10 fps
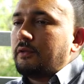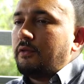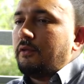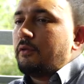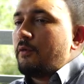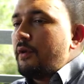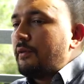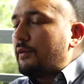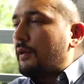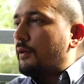you
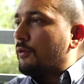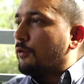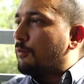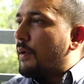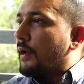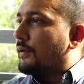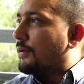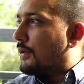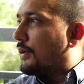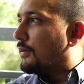always can look back
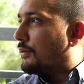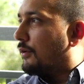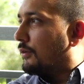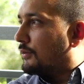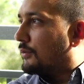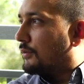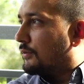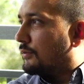and connect the dots,